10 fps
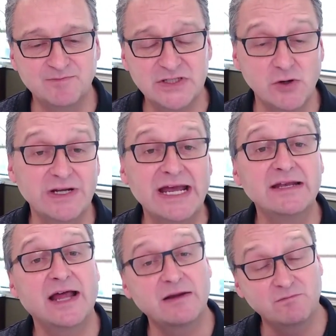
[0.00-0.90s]
So
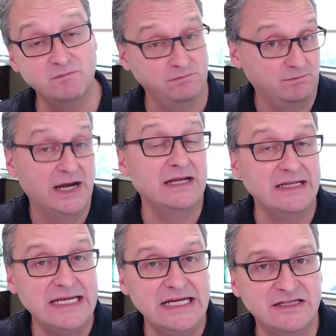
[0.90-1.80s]
again, that might
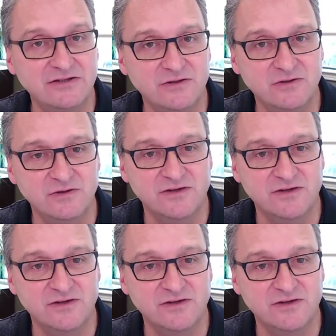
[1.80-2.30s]
lead to